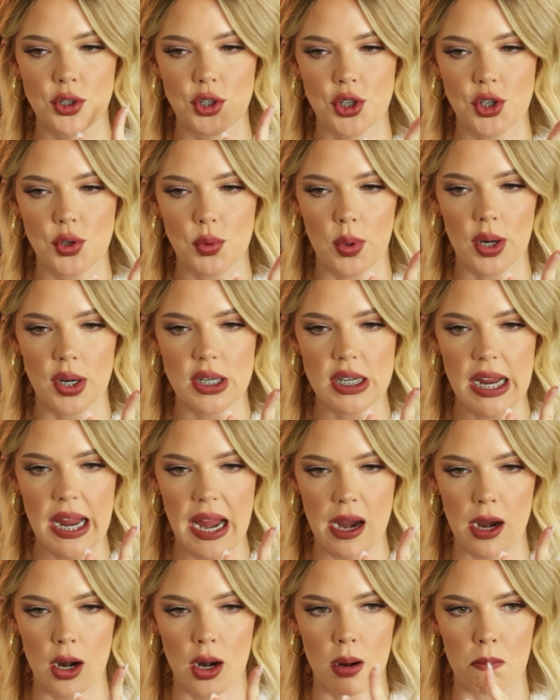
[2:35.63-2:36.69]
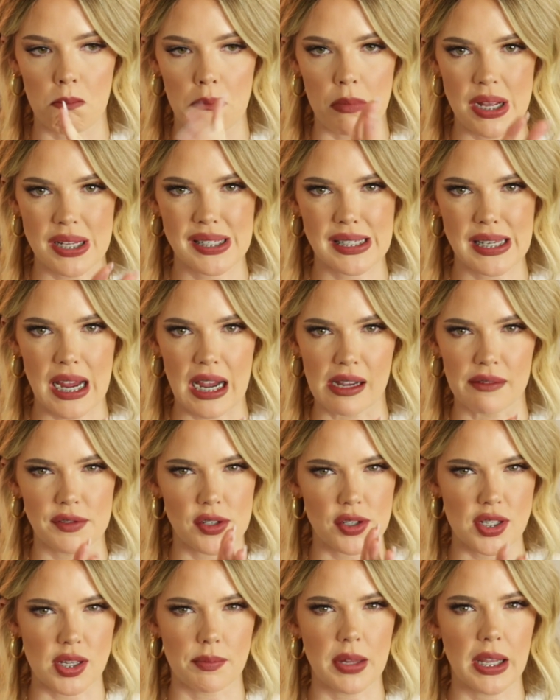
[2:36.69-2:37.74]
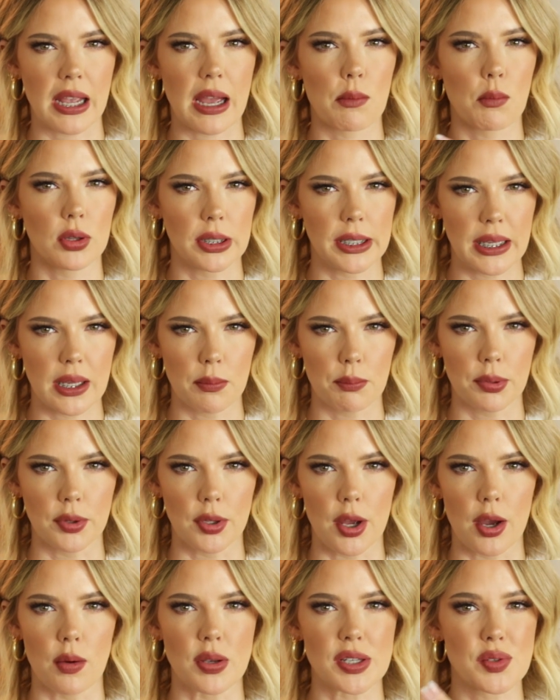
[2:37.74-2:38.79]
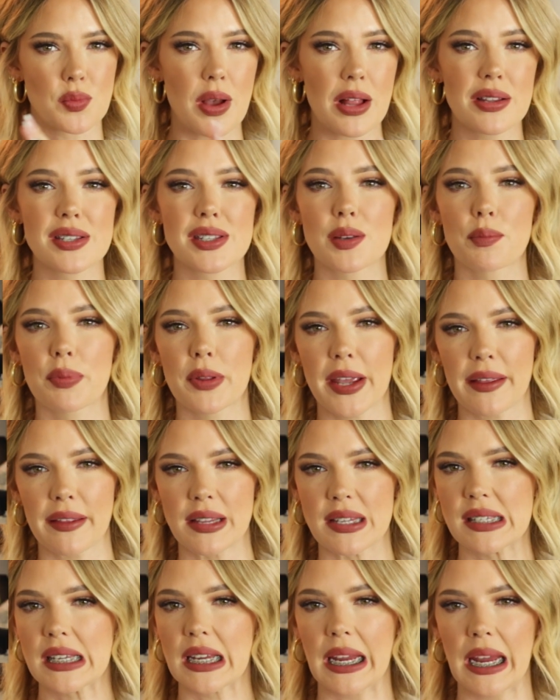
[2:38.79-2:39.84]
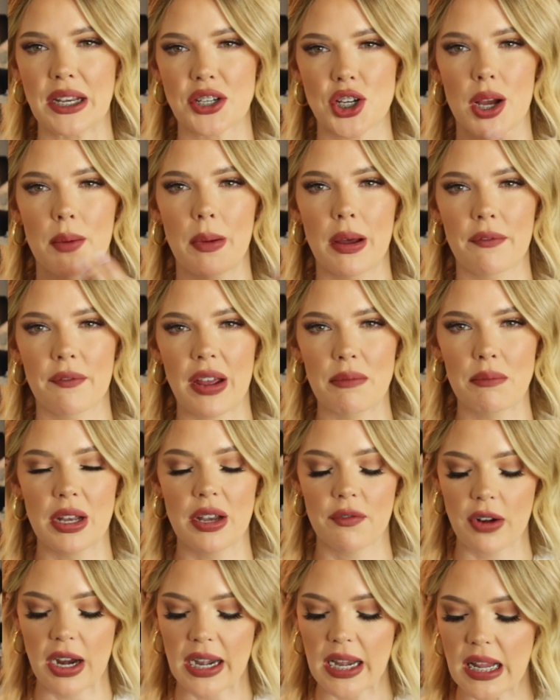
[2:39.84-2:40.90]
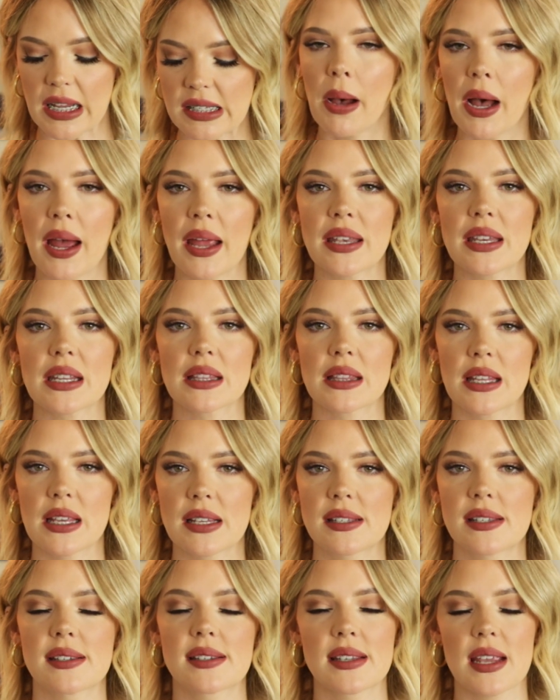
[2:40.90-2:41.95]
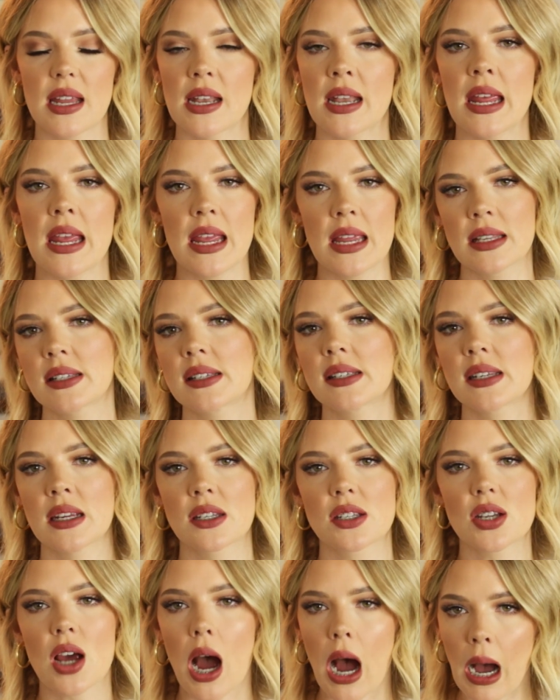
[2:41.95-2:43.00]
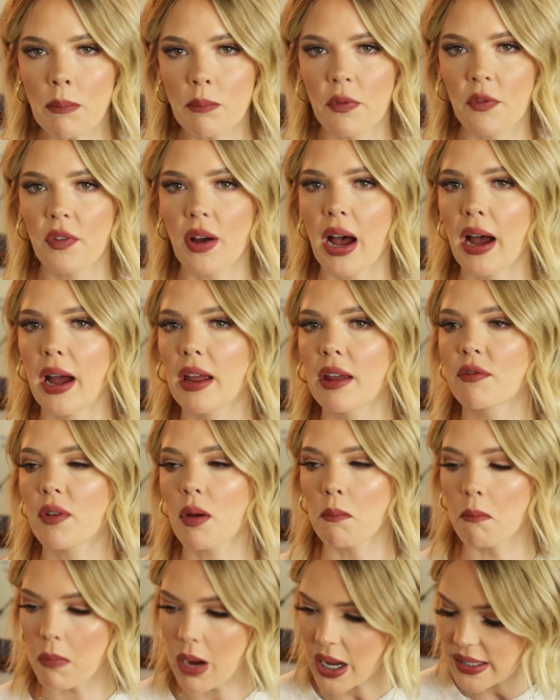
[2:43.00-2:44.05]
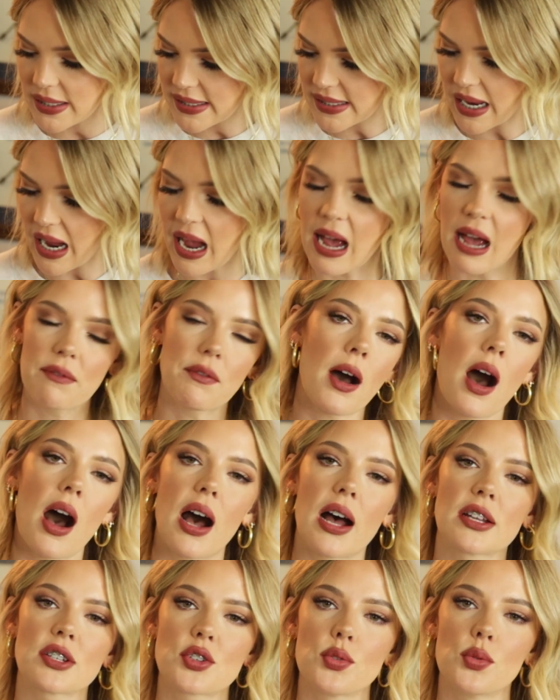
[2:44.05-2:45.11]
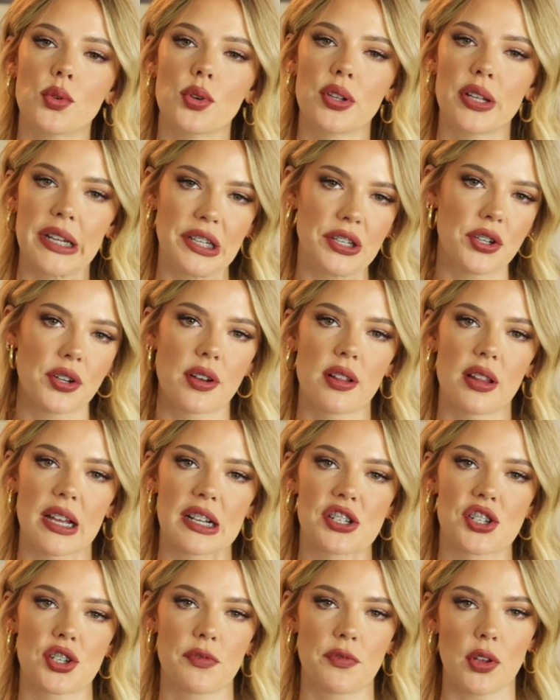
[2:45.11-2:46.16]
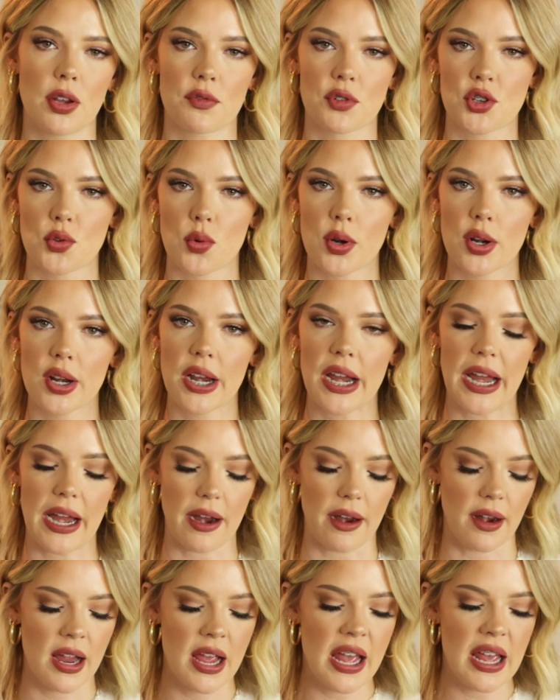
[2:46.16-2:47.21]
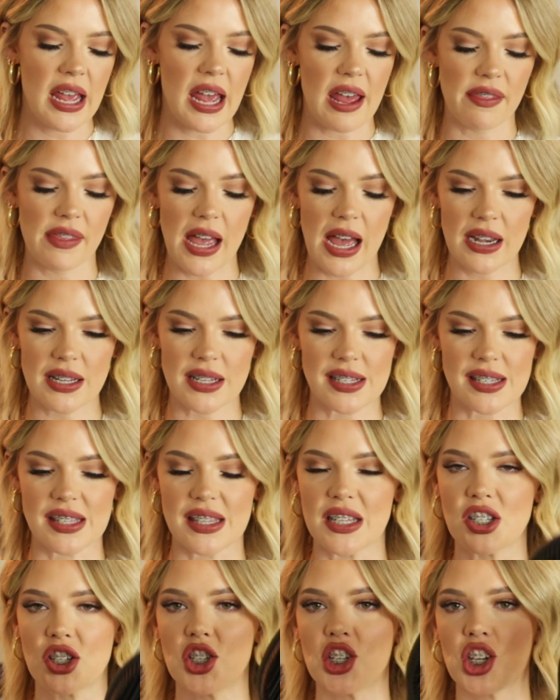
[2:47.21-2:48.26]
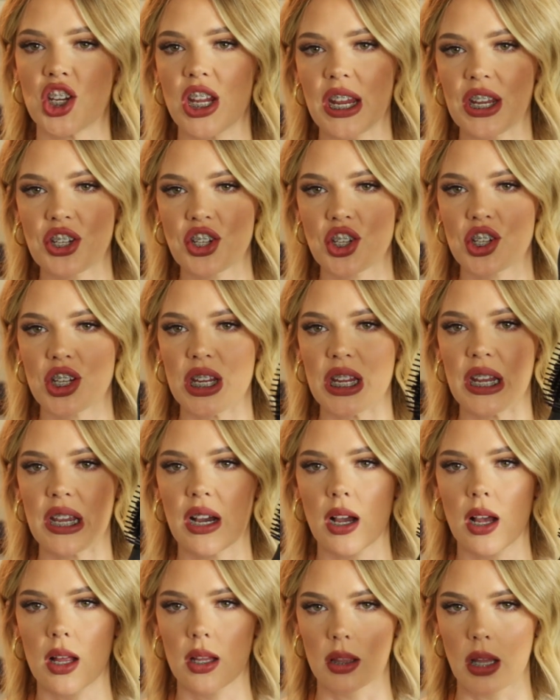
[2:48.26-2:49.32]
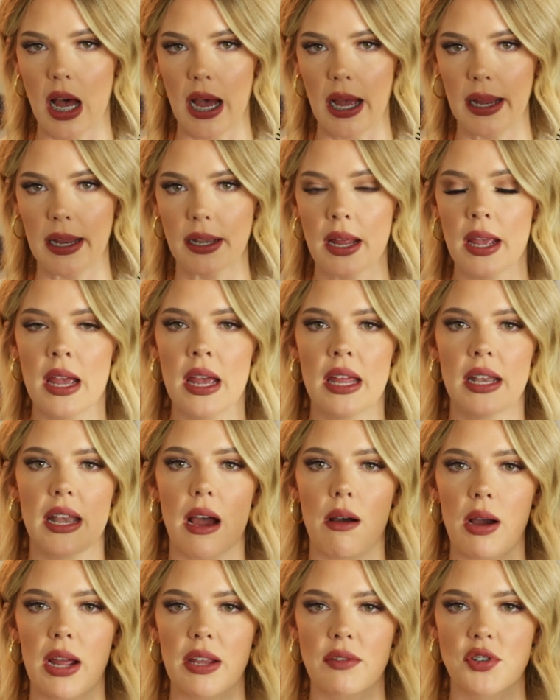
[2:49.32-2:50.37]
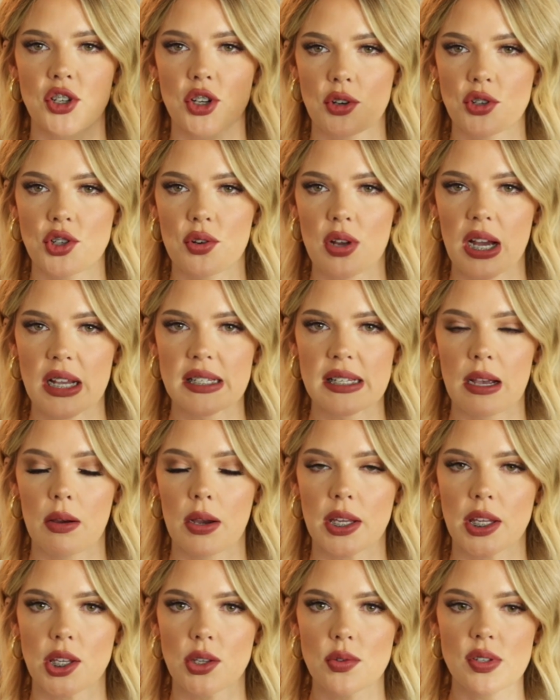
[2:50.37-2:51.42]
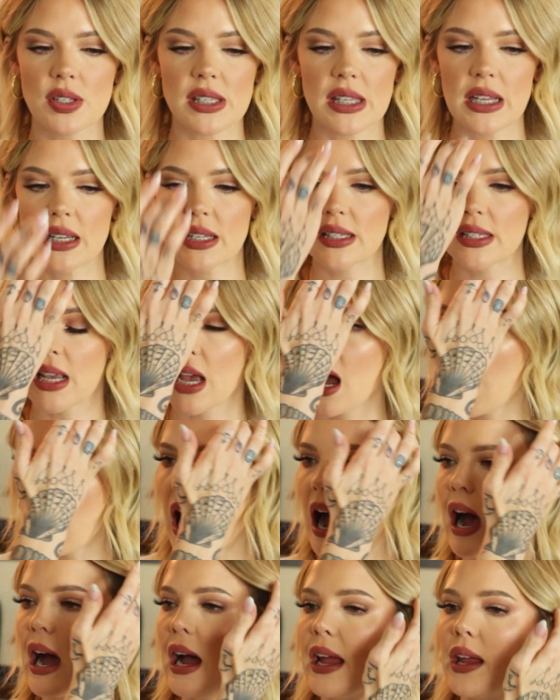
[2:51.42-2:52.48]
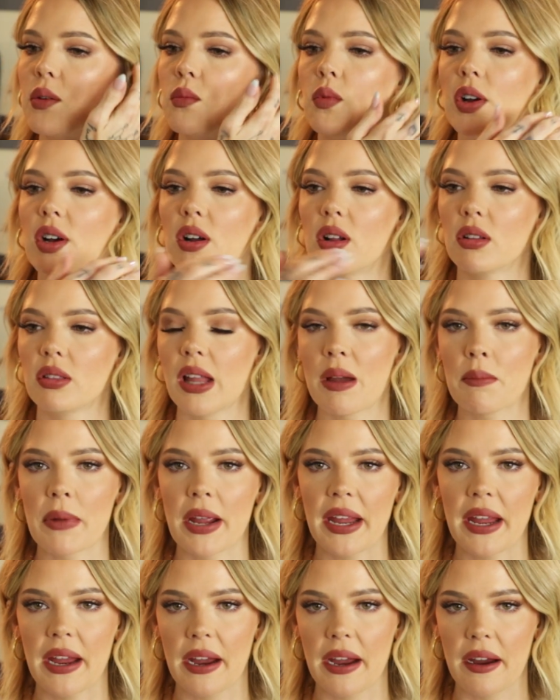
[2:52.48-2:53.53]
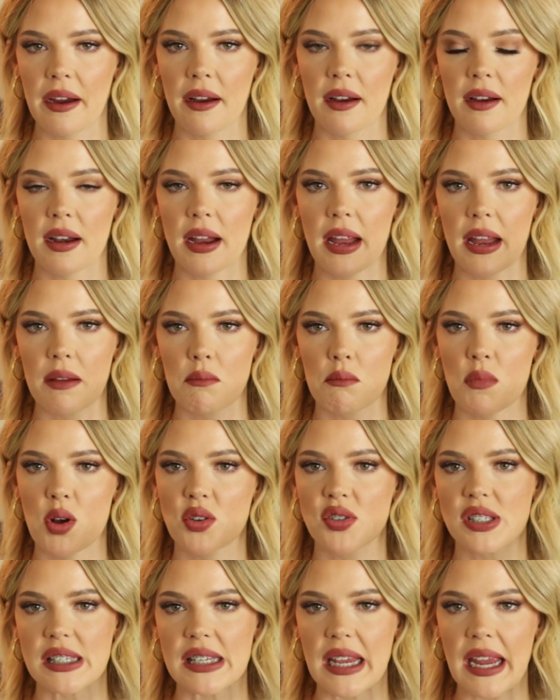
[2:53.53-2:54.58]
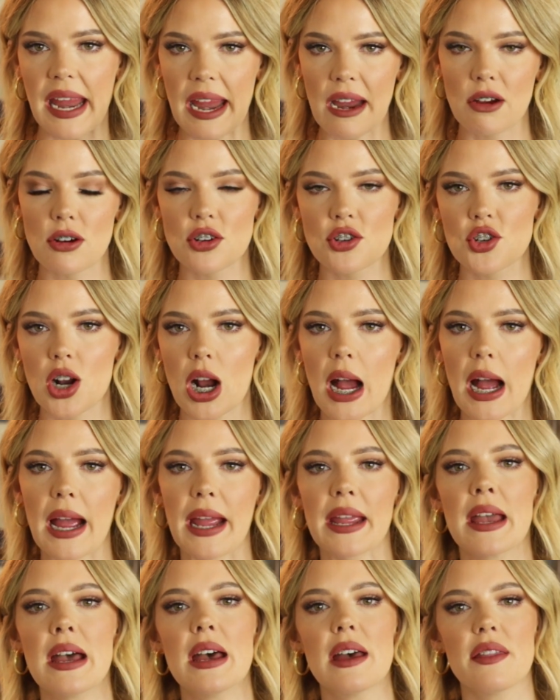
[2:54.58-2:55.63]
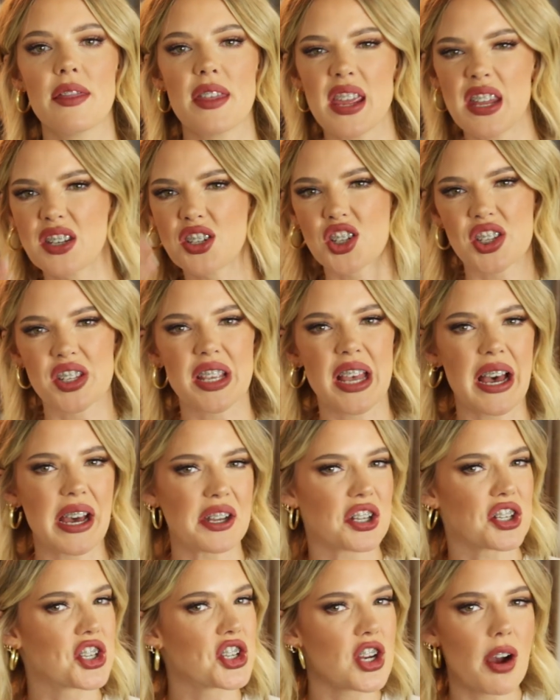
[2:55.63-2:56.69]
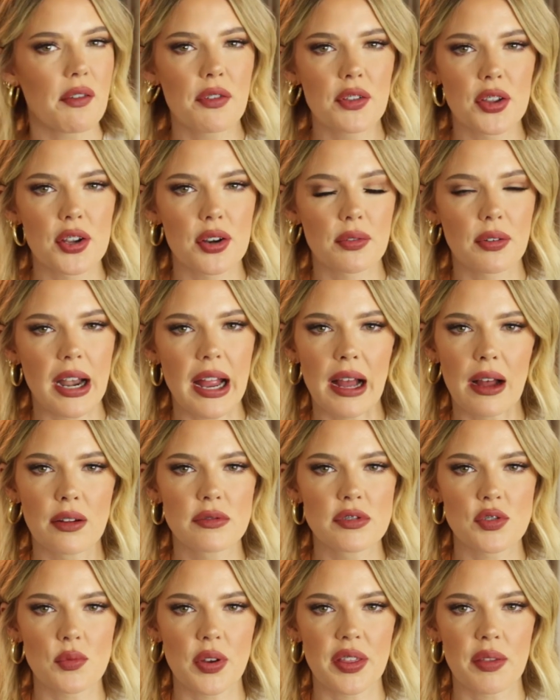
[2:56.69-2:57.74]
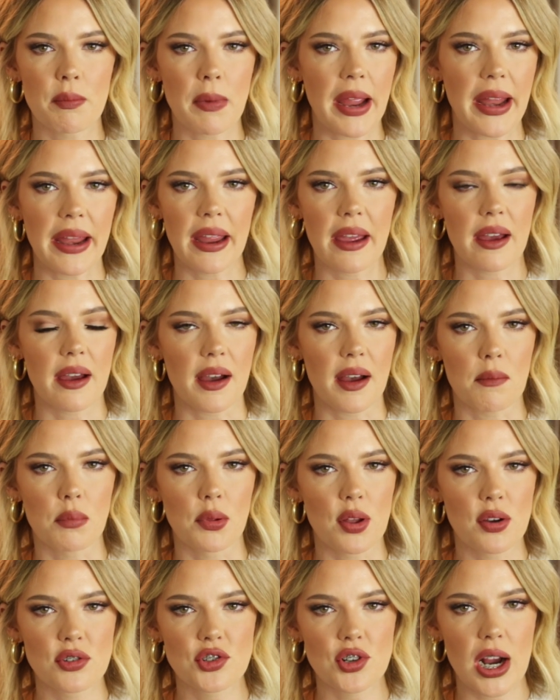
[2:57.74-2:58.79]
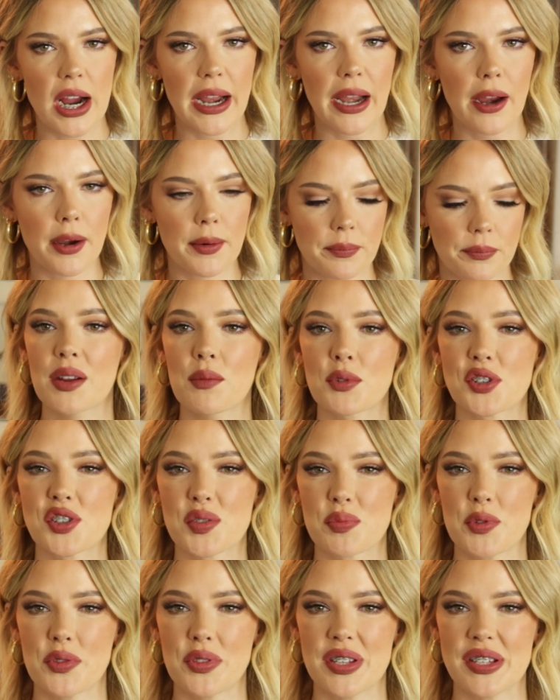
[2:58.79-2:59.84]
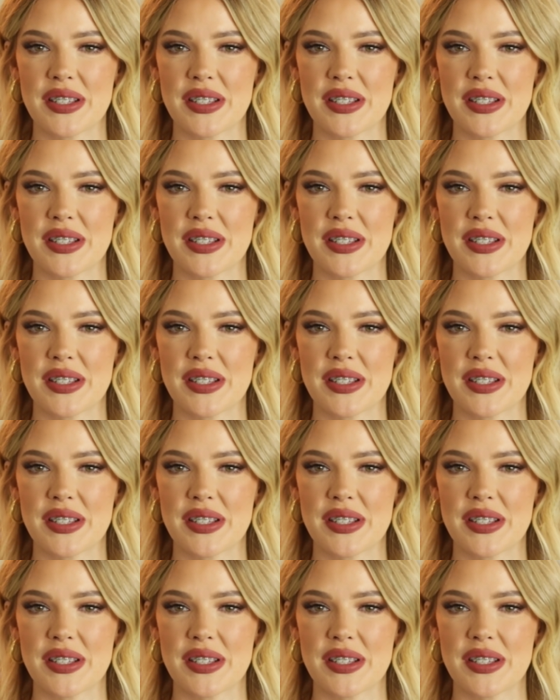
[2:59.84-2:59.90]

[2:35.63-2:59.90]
short hair must-haves or something. I will link it below, as well as the playlist to catch up on 5 Minute Fridays. But this is an instant top 5 must-have hot tool in your collection if you have shorter hair, and that is the GHD Glide. Now, I have showed you guys how I use this. I will let my hair mostly air dry, then just kind of shuffle it around with my uh, blow dryer and I will smooth